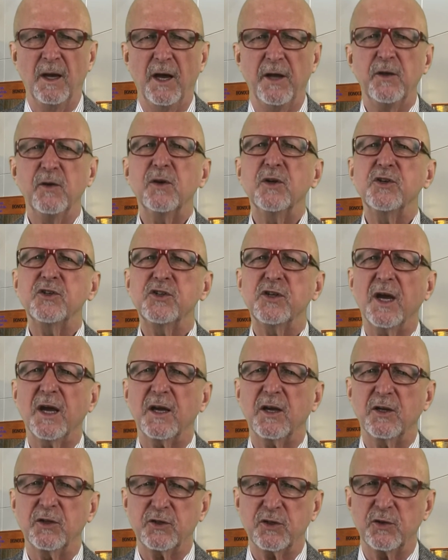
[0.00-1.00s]
You can
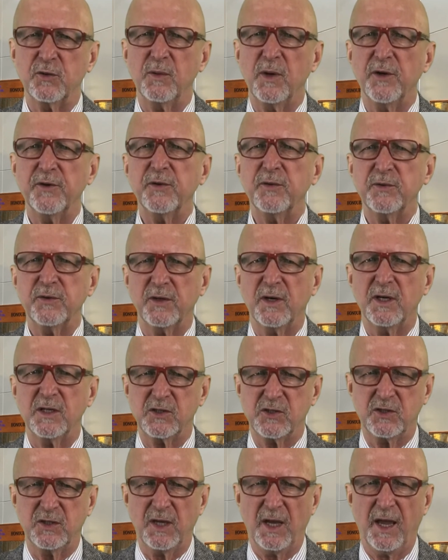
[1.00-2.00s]
check
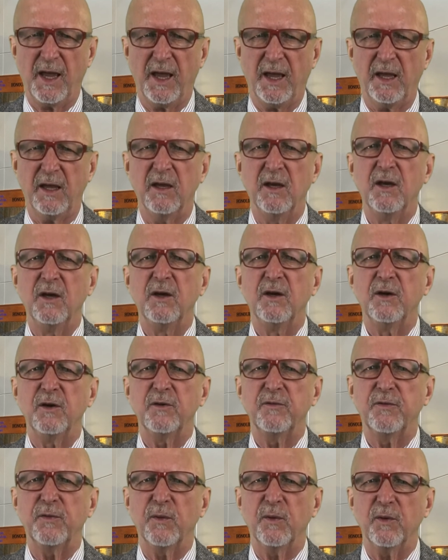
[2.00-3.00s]
toronto.ca
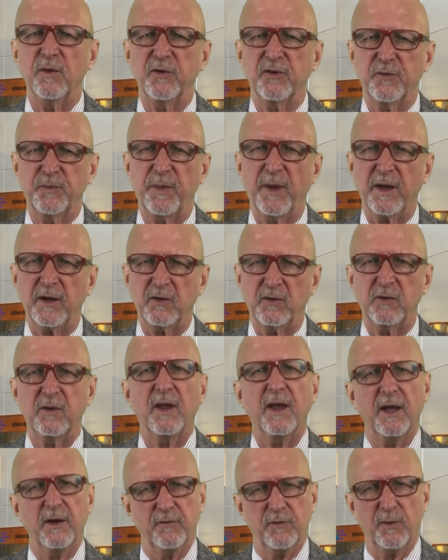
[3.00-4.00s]
for specs
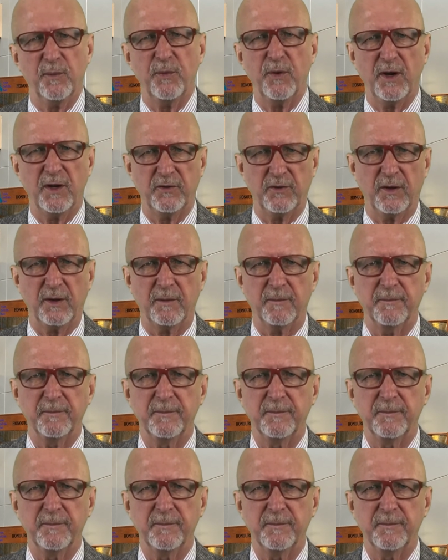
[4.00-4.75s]
and for pricing.